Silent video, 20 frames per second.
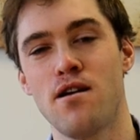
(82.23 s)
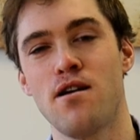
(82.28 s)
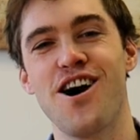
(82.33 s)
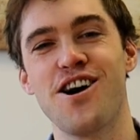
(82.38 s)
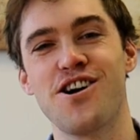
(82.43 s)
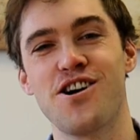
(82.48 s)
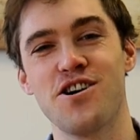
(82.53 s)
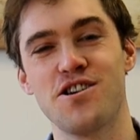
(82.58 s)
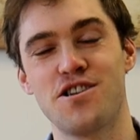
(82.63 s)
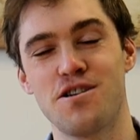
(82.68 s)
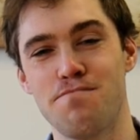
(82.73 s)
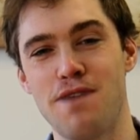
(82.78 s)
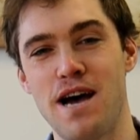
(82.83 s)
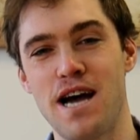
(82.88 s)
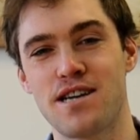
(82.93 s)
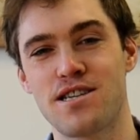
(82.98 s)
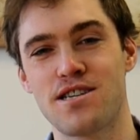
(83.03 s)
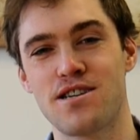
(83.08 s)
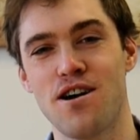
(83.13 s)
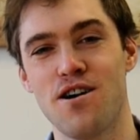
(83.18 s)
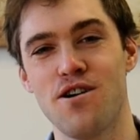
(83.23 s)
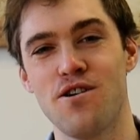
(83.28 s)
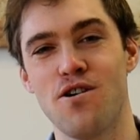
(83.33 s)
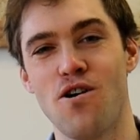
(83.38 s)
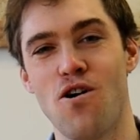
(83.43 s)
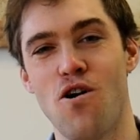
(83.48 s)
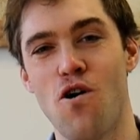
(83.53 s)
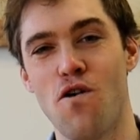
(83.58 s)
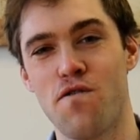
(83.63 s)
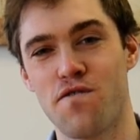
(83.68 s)
I go to
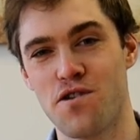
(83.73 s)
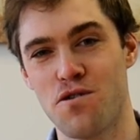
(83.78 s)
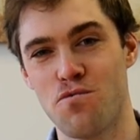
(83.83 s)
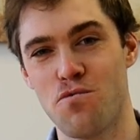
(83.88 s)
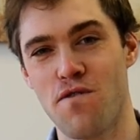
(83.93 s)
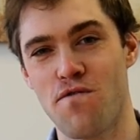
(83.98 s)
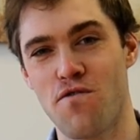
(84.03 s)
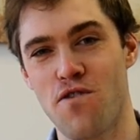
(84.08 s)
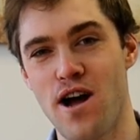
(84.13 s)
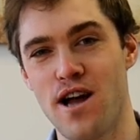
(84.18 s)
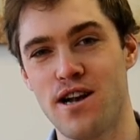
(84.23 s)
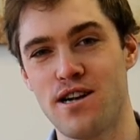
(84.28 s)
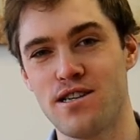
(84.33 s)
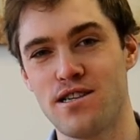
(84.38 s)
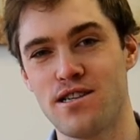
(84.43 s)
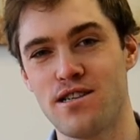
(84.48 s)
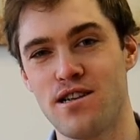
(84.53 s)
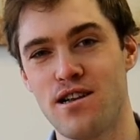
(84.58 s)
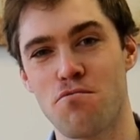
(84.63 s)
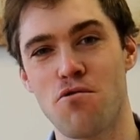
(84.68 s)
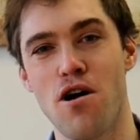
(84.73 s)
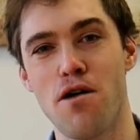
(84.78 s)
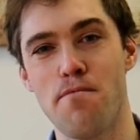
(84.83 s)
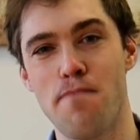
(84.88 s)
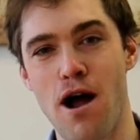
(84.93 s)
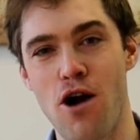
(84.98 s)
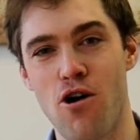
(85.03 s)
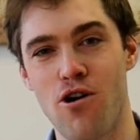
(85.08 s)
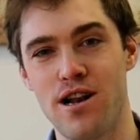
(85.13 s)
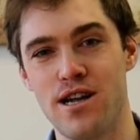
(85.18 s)
Mexico often with friends,
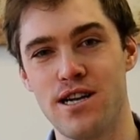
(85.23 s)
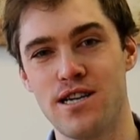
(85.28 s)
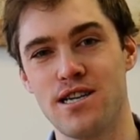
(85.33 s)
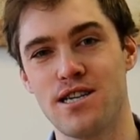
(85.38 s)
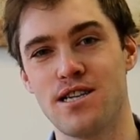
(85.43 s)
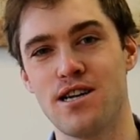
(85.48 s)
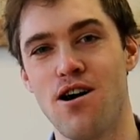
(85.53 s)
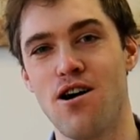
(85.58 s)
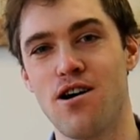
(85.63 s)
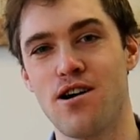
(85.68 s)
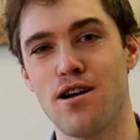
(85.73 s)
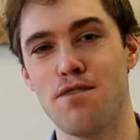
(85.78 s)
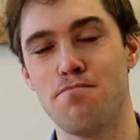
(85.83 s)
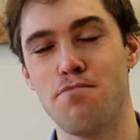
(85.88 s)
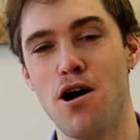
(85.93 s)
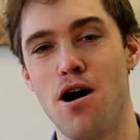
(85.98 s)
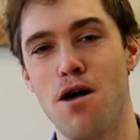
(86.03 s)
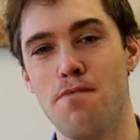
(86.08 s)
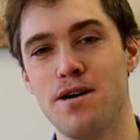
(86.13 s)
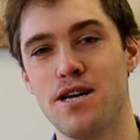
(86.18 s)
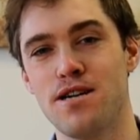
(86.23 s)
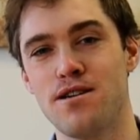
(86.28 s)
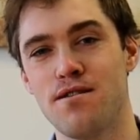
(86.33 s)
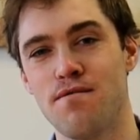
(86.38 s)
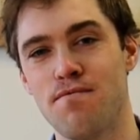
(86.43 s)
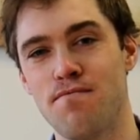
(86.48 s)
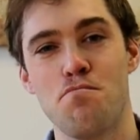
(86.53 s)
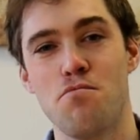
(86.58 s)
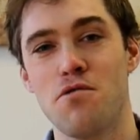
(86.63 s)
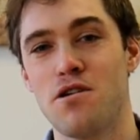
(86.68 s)
primarily to target permit,
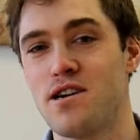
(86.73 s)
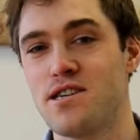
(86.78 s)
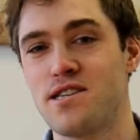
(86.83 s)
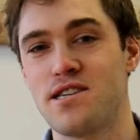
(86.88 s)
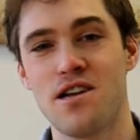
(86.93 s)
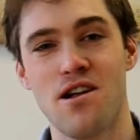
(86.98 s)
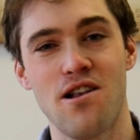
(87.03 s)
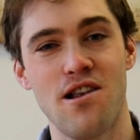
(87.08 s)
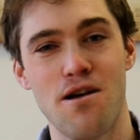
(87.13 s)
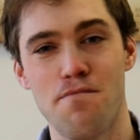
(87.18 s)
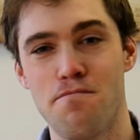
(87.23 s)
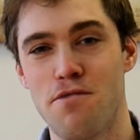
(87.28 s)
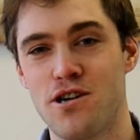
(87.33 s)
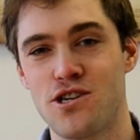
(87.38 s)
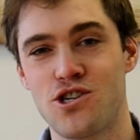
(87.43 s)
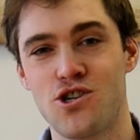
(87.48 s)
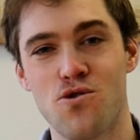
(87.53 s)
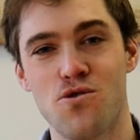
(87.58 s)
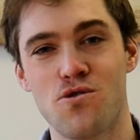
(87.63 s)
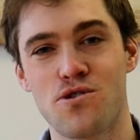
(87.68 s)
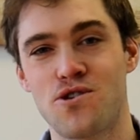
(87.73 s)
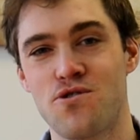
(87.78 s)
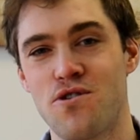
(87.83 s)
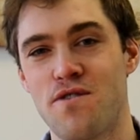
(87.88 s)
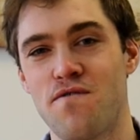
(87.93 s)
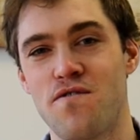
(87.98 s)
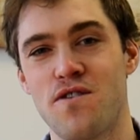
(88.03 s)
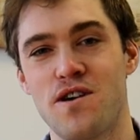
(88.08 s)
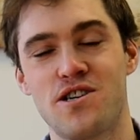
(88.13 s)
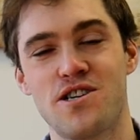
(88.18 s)
but I still love my chalk
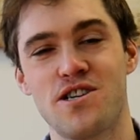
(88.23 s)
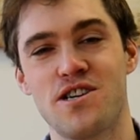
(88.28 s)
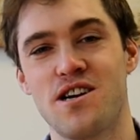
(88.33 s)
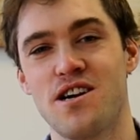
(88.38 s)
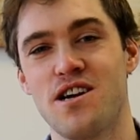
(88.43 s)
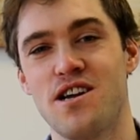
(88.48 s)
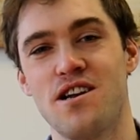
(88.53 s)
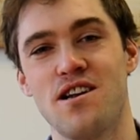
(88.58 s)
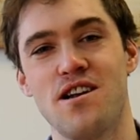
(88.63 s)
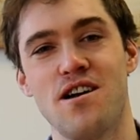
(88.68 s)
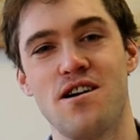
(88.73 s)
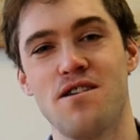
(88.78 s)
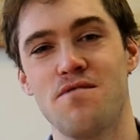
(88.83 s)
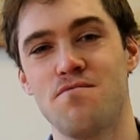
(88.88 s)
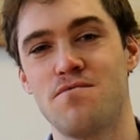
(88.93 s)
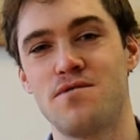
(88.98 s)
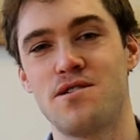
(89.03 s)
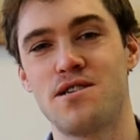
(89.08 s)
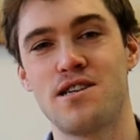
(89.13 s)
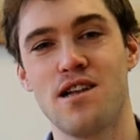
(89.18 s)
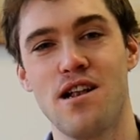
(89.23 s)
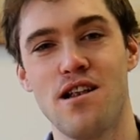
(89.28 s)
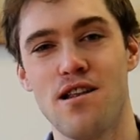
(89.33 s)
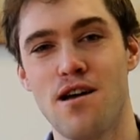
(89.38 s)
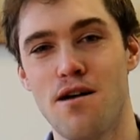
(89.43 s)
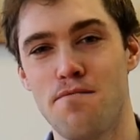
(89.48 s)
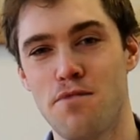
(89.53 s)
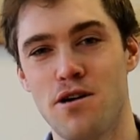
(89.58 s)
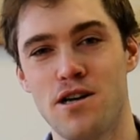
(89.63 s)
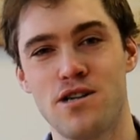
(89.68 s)
stream fishing and I still
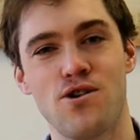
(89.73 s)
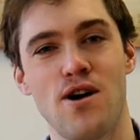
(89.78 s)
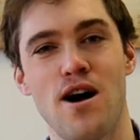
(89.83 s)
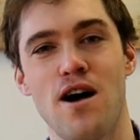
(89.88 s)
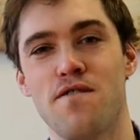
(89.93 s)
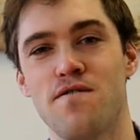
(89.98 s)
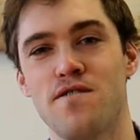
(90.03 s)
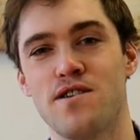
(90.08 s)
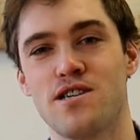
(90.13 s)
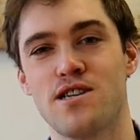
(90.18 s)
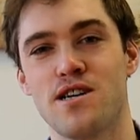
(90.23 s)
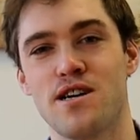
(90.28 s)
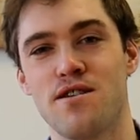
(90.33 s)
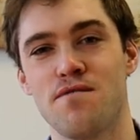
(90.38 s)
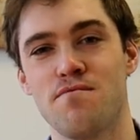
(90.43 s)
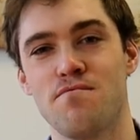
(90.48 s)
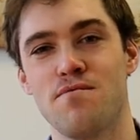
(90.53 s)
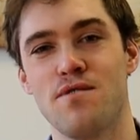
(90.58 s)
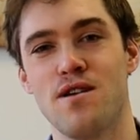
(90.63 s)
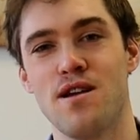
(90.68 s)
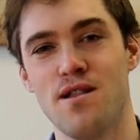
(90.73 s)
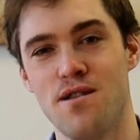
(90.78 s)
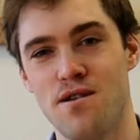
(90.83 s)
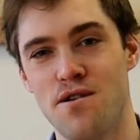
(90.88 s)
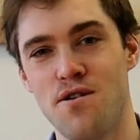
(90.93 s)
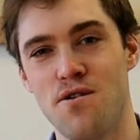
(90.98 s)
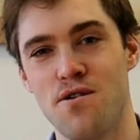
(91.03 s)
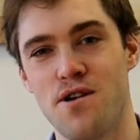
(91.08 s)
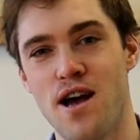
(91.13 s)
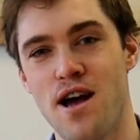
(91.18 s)
love my trout fishing in
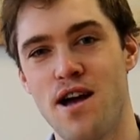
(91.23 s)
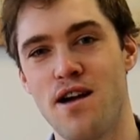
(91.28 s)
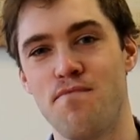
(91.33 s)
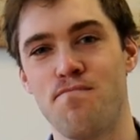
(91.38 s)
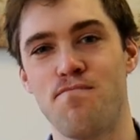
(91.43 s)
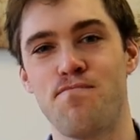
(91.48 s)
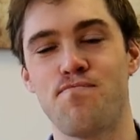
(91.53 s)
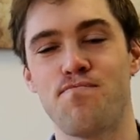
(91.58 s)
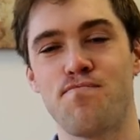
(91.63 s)
the UK.